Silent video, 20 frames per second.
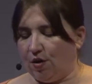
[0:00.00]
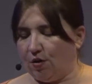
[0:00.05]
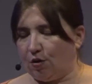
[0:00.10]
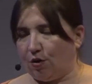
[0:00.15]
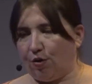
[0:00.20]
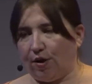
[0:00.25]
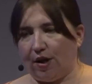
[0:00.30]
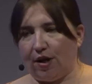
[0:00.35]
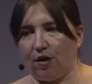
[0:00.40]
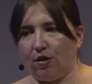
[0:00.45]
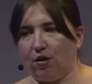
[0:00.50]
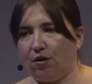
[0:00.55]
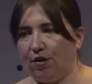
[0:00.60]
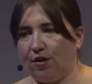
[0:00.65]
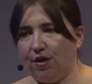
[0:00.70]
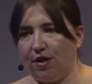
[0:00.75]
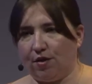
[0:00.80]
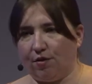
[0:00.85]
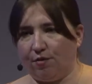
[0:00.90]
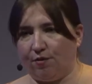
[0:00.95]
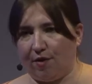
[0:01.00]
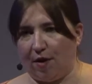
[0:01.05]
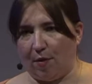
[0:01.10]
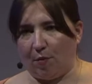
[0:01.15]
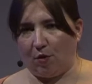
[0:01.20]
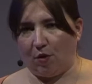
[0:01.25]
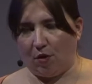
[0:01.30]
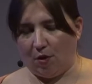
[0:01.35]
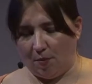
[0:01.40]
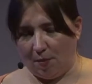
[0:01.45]
Critical in these
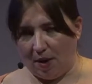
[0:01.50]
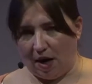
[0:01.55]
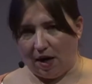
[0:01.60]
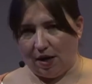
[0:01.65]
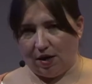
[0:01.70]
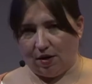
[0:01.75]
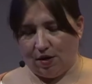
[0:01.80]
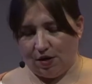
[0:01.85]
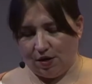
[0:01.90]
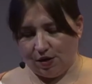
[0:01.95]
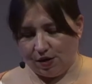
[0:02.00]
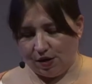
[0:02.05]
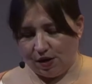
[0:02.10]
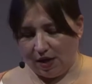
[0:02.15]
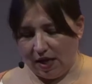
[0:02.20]
ephemeral models.